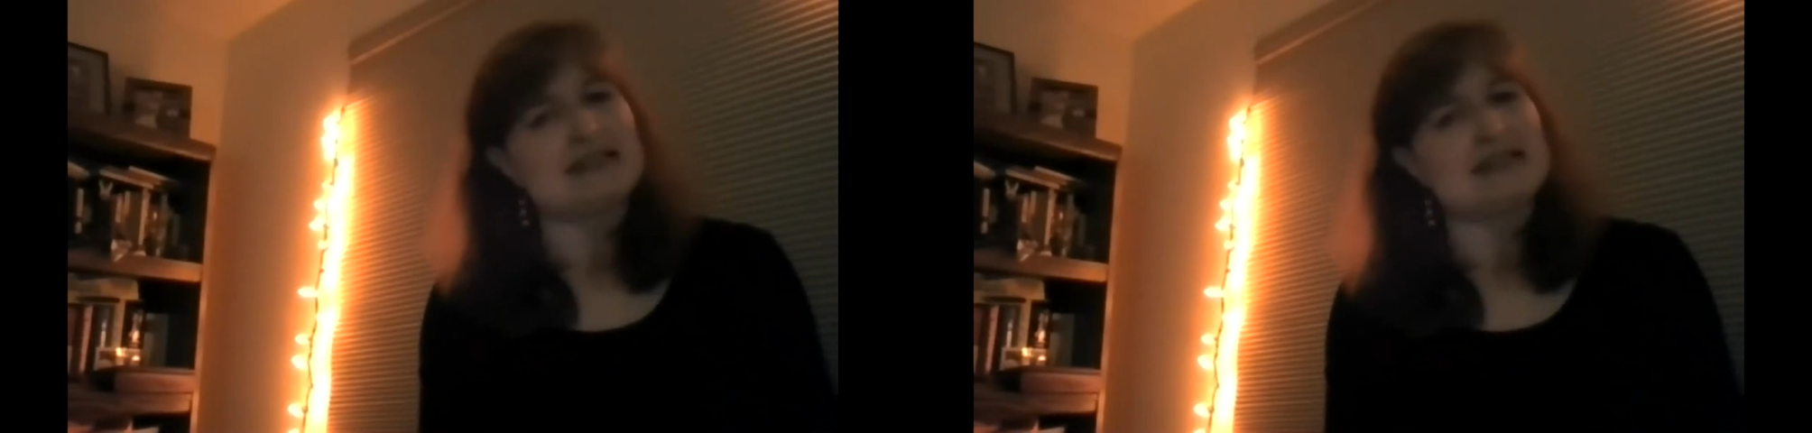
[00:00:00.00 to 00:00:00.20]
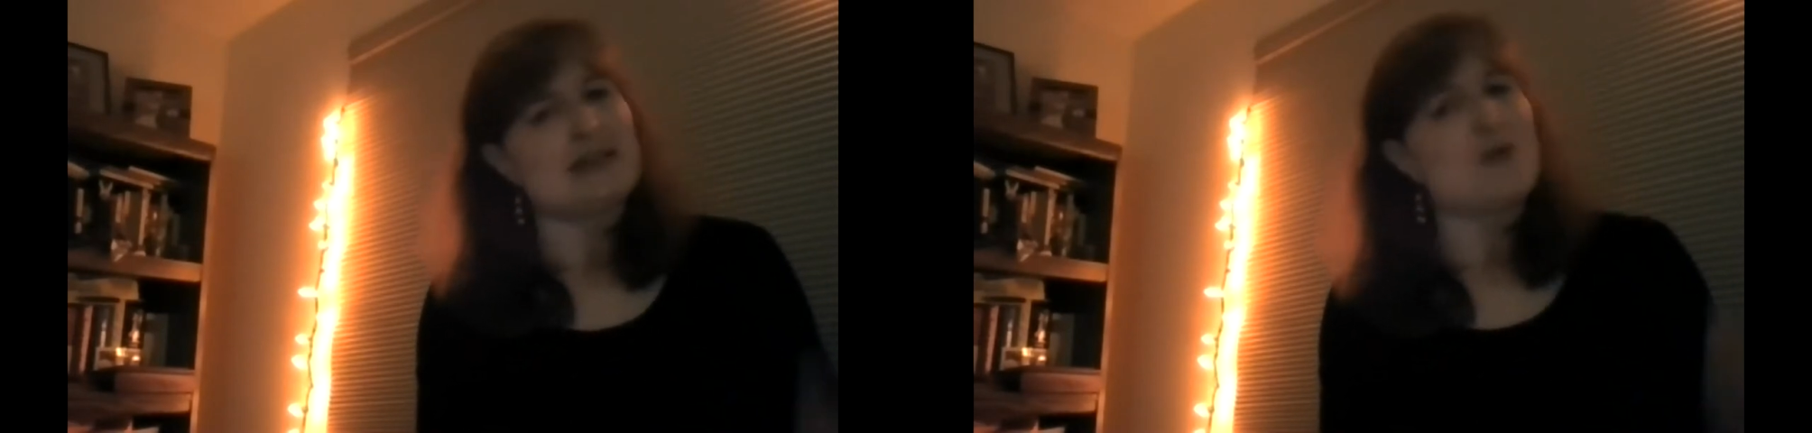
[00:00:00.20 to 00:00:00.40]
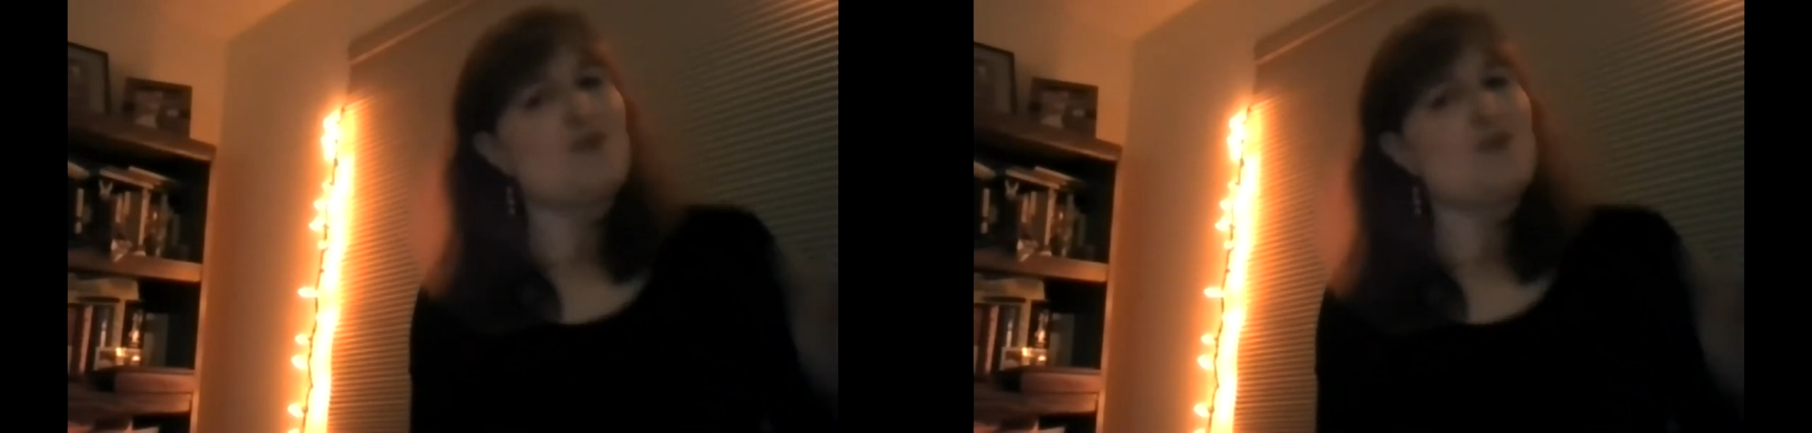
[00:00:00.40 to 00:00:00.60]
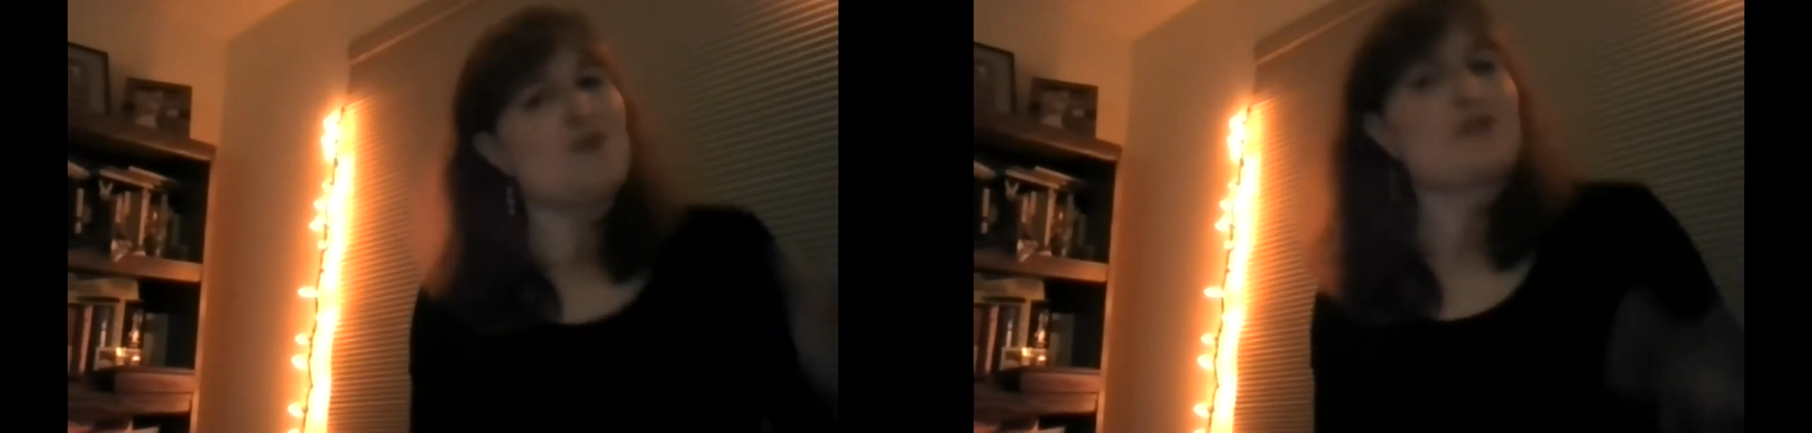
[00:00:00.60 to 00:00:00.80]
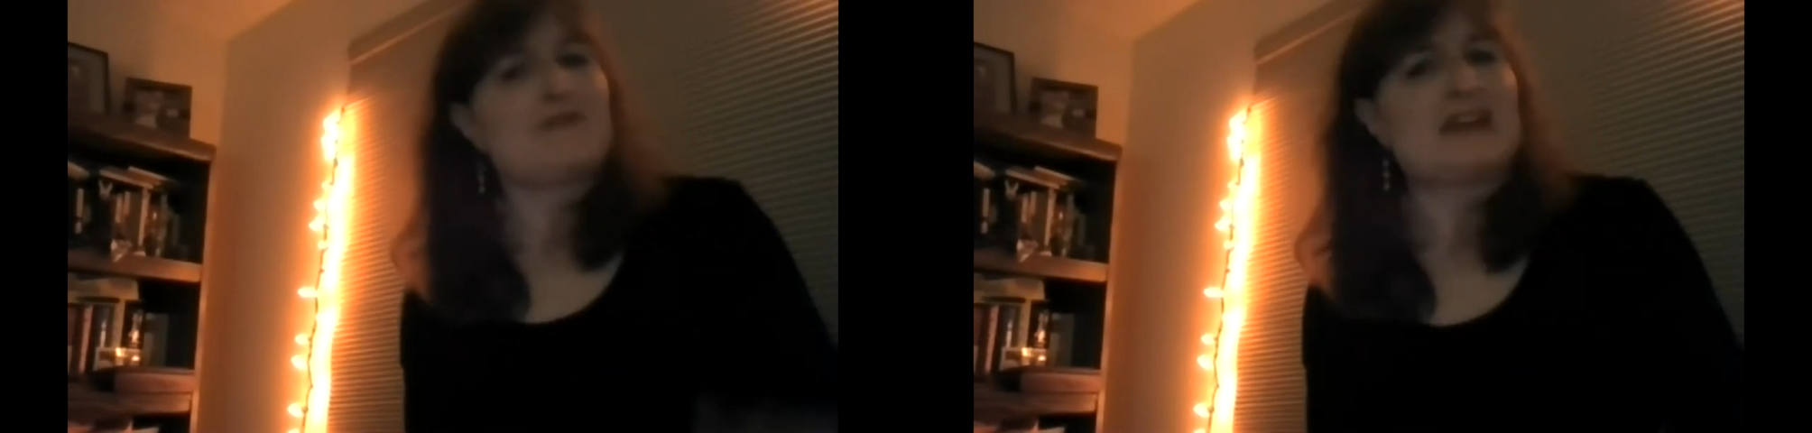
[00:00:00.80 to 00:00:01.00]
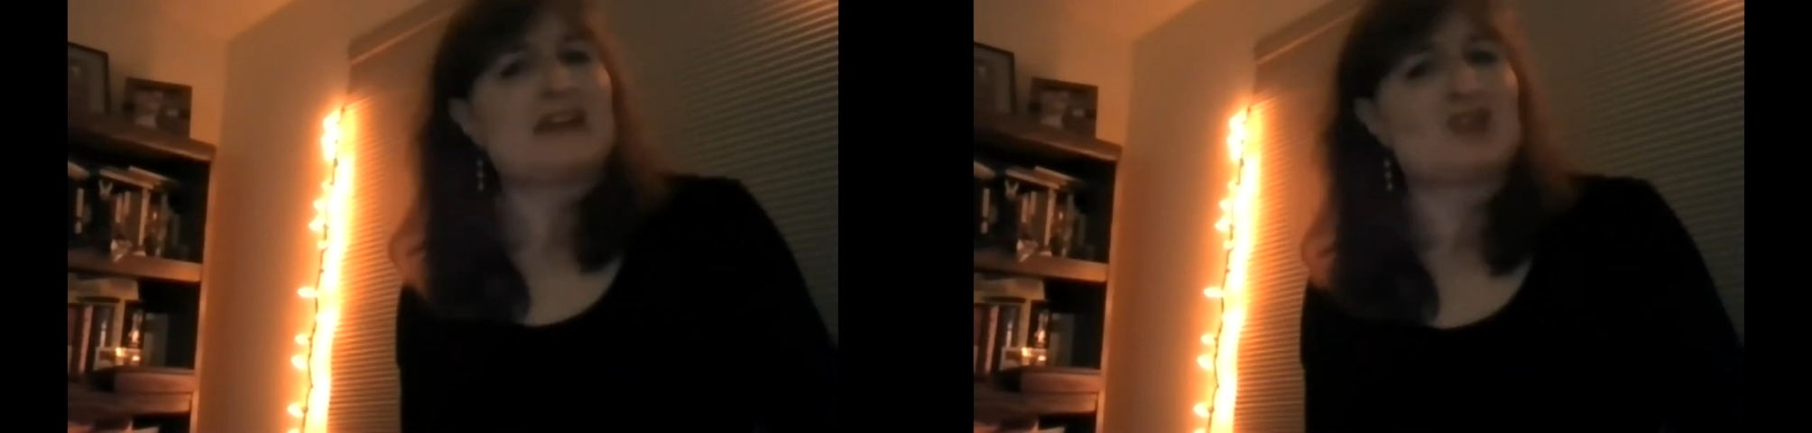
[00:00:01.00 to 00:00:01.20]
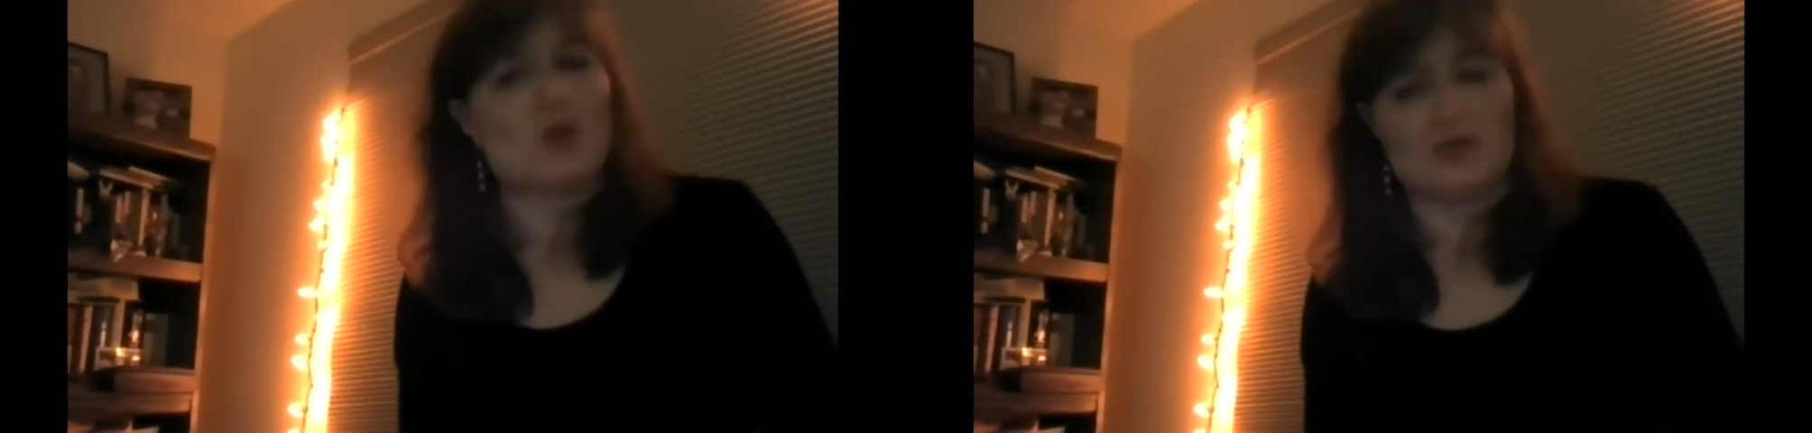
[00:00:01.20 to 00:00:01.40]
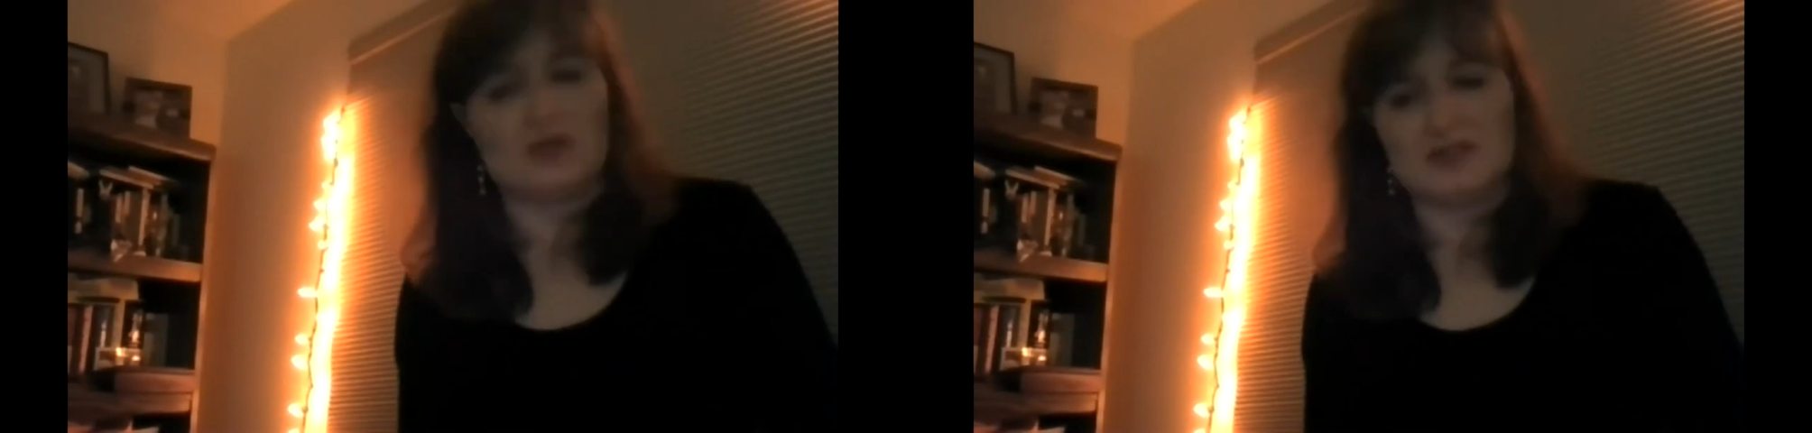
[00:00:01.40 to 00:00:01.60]
step over the
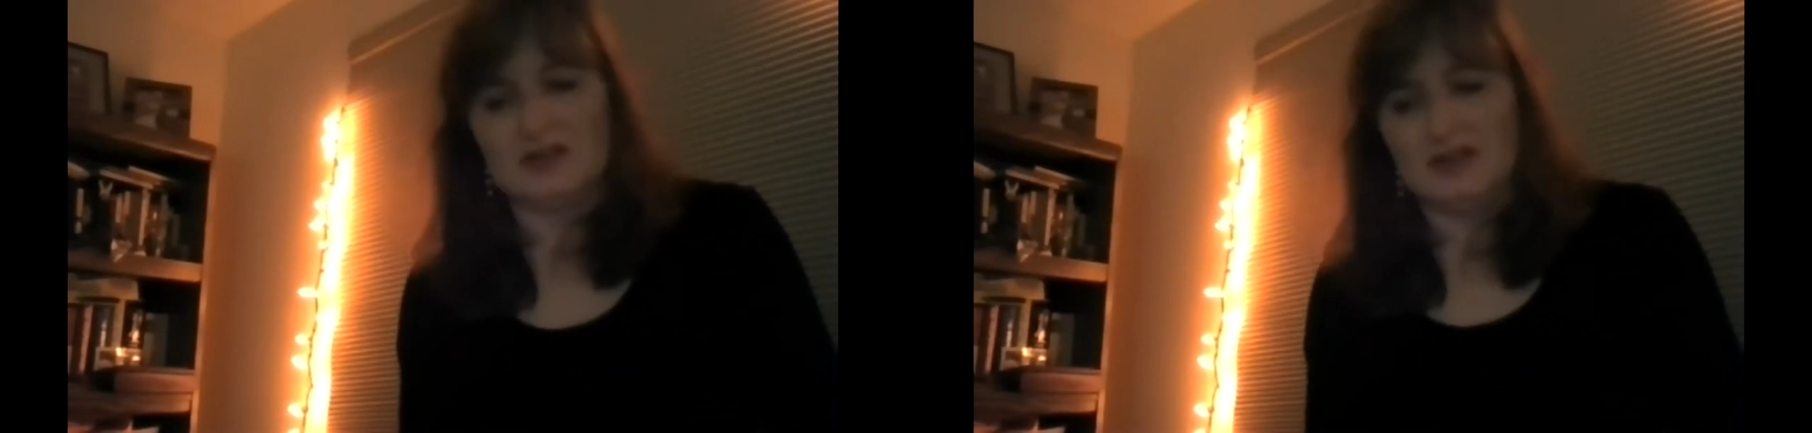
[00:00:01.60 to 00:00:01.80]
threshold.